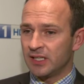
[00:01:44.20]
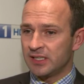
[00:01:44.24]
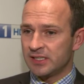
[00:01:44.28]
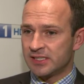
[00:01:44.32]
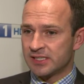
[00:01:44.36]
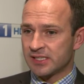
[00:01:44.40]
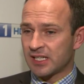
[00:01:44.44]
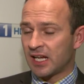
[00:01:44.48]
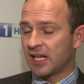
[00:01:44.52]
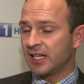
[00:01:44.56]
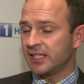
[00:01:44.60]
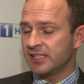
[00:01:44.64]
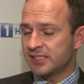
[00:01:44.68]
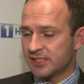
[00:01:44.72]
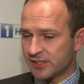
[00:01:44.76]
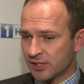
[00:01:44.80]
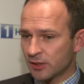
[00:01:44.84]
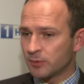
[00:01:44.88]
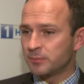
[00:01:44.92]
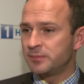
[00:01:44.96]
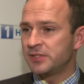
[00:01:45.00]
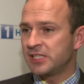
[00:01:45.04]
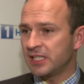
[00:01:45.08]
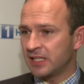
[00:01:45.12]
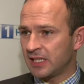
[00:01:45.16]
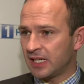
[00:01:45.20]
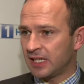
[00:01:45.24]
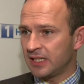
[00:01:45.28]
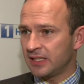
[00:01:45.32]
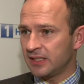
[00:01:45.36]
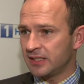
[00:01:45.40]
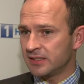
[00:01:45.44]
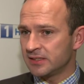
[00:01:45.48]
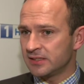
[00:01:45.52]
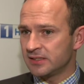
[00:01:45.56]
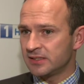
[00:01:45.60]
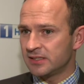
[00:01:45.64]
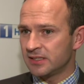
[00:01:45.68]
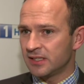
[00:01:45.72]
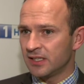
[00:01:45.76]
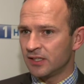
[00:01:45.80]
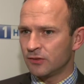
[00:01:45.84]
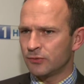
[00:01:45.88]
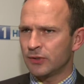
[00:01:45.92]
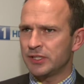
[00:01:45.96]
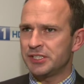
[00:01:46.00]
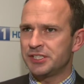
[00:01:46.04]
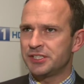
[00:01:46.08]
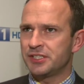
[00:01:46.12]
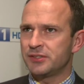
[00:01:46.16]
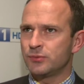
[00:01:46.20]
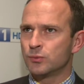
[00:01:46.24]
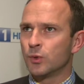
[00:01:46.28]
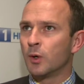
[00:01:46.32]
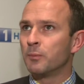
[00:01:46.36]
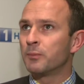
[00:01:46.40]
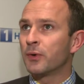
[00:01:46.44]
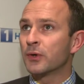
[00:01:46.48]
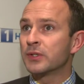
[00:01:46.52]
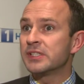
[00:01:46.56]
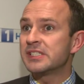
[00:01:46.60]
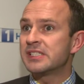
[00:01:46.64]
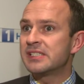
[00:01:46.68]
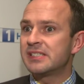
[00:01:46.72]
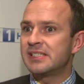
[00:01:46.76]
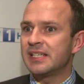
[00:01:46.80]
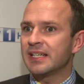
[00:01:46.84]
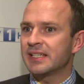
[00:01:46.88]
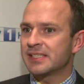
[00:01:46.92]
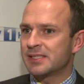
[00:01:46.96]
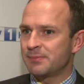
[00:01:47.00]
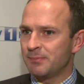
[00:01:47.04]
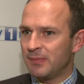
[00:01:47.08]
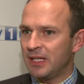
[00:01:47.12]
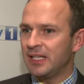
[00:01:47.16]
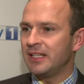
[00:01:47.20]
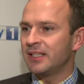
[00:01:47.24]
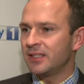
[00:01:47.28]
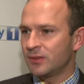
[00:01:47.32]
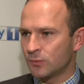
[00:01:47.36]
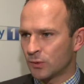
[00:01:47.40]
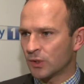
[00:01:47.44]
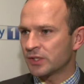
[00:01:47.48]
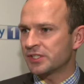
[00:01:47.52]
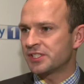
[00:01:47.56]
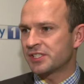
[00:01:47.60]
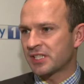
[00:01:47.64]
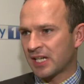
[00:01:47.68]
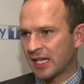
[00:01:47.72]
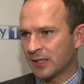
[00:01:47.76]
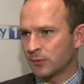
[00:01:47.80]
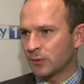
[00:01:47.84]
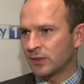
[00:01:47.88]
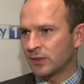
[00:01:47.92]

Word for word: Sky subs in Ireland, of which 1.6 million watch Sky